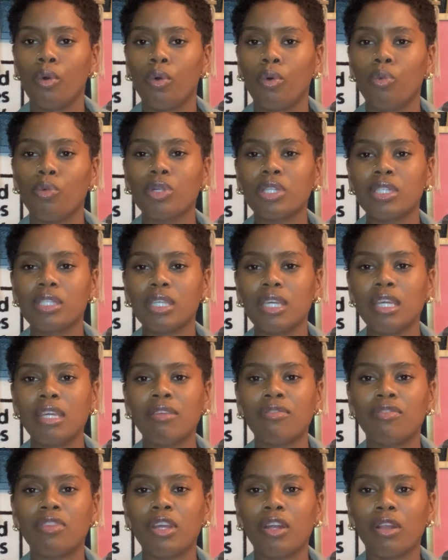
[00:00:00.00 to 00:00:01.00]

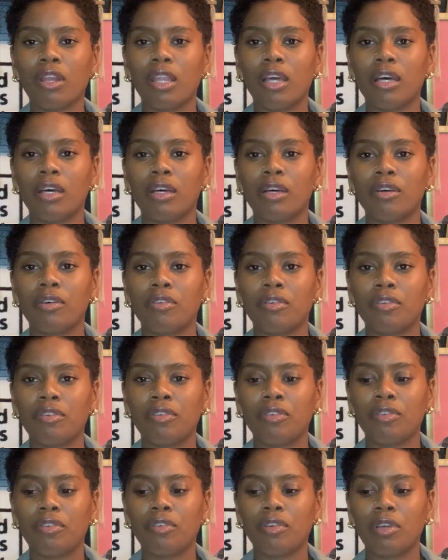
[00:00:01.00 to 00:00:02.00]
receive their love
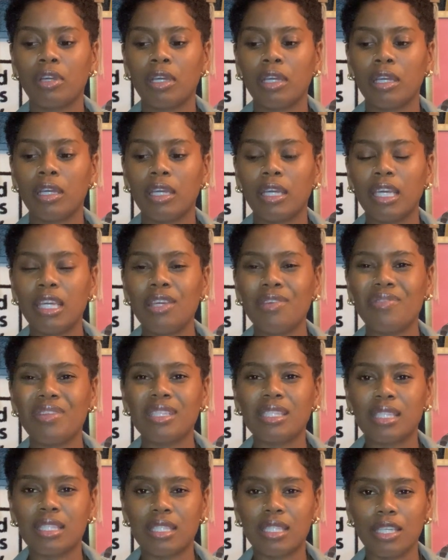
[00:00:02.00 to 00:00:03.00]

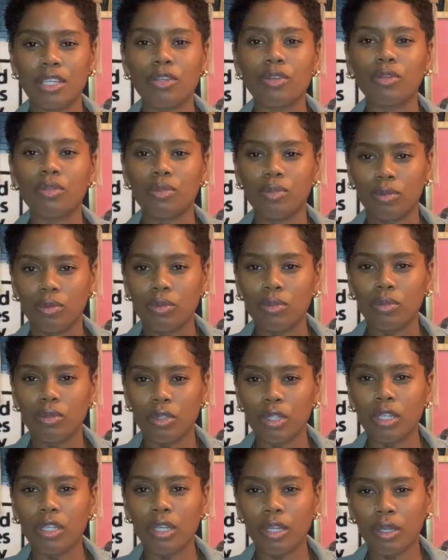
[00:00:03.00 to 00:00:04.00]
even still,
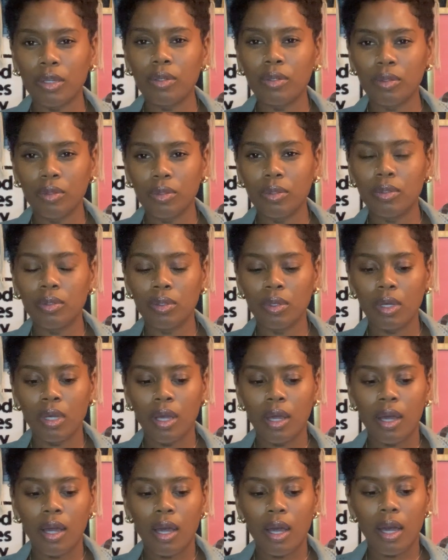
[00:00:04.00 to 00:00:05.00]
you know?
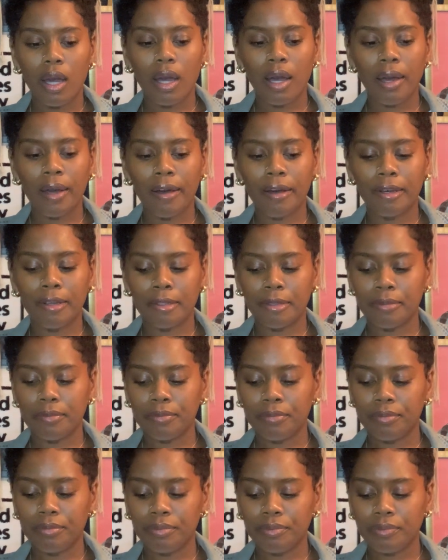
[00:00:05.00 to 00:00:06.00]

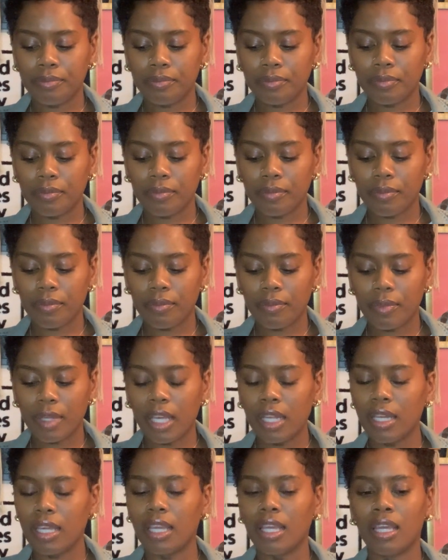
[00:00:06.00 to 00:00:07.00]
Um
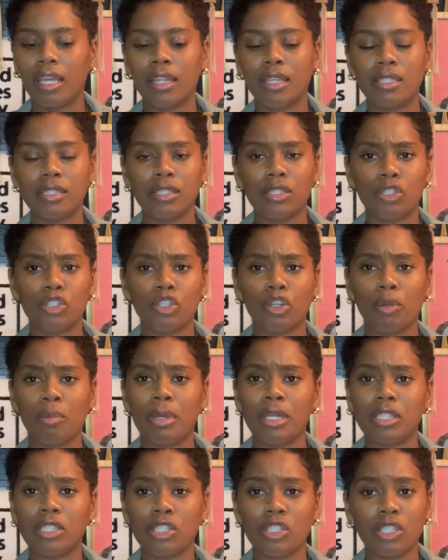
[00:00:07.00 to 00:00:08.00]
and again, this is general
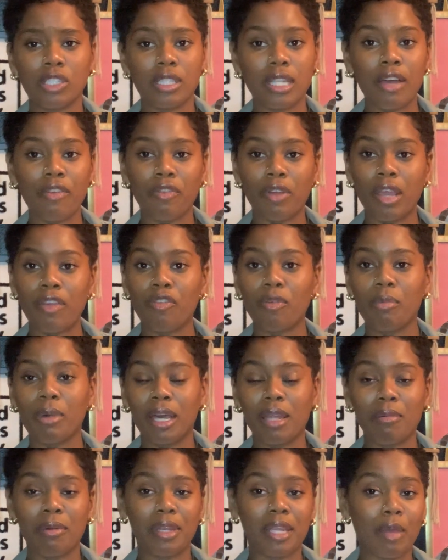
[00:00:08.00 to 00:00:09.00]
message. It's not for
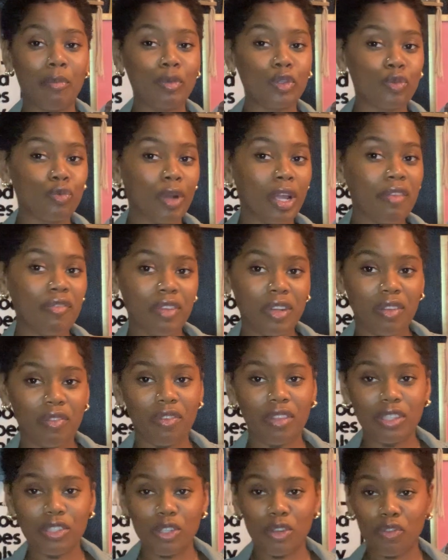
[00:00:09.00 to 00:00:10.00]
everybody. My name is Raven. If
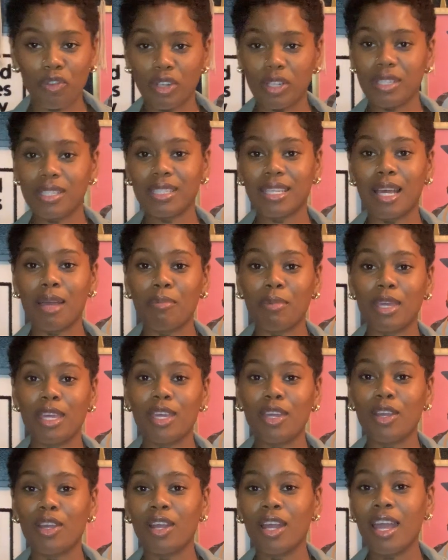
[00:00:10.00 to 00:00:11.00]
it's your first time
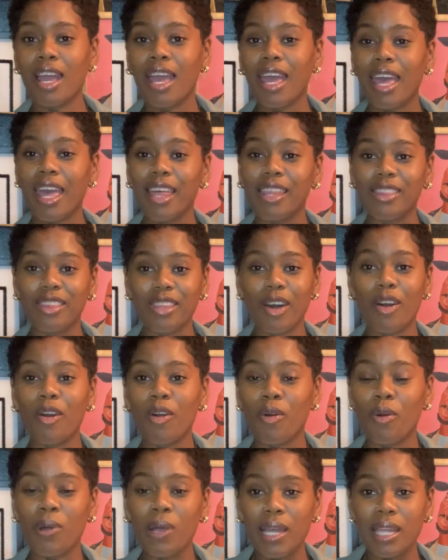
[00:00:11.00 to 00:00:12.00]
here,
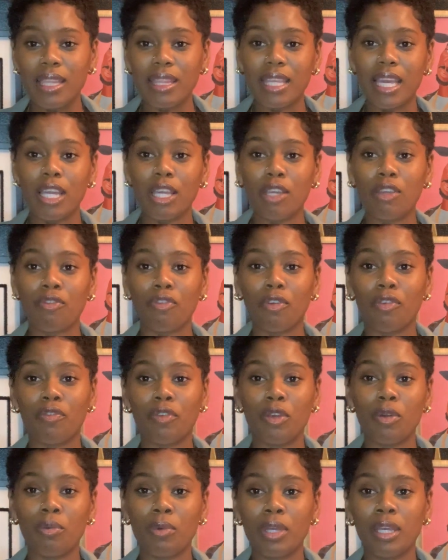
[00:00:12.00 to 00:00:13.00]
hello. Thank you for
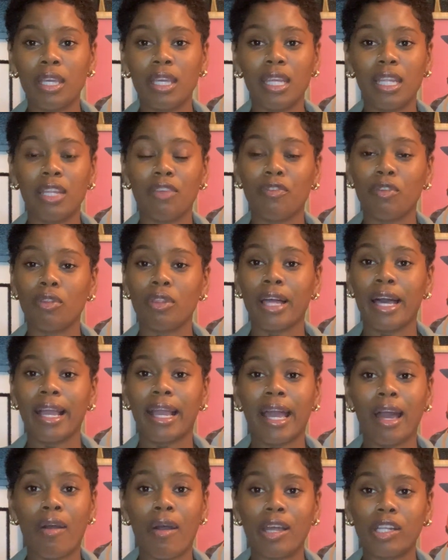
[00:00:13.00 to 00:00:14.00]
viewing. And if you like
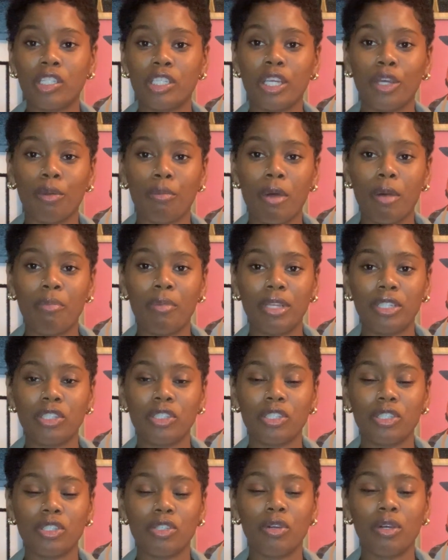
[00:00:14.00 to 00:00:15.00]
how I channel my
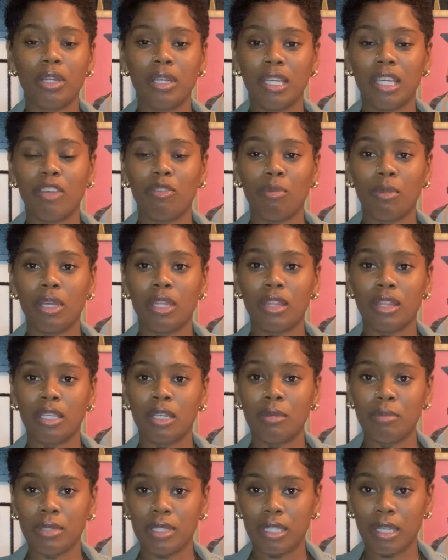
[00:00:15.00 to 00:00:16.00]
messages, go ahead and give me a
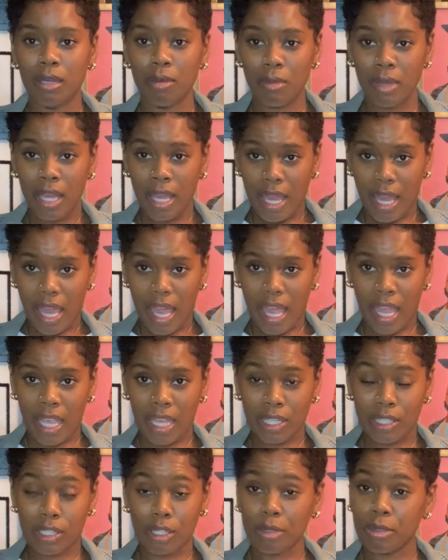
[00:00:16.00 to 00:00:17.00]
thumbs up
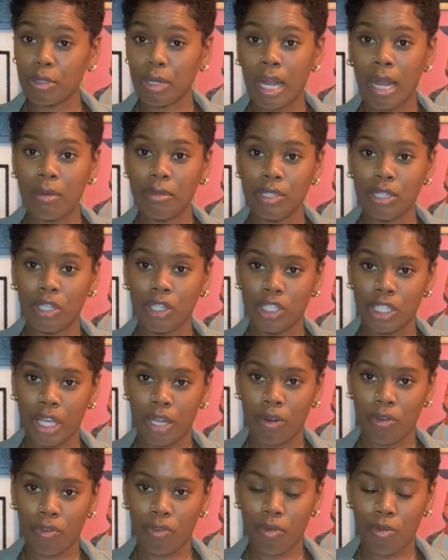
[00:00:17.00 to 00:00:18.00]
and subscribe to the
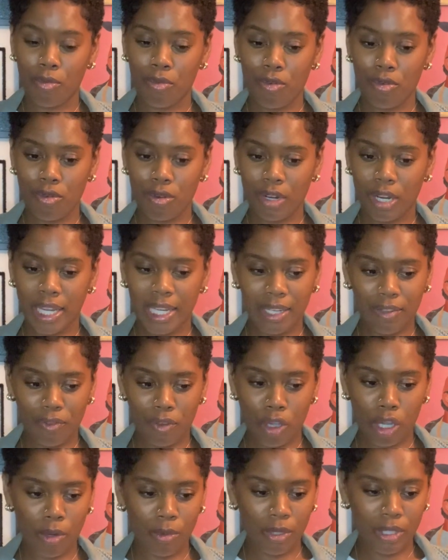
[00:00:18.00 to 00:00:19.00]
channel for more. And if
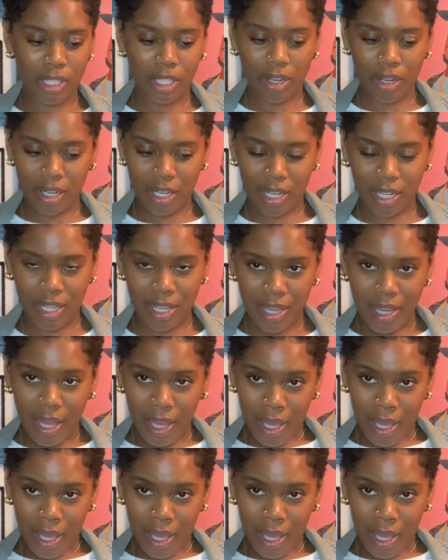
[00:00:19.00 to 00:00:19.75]
you are returning,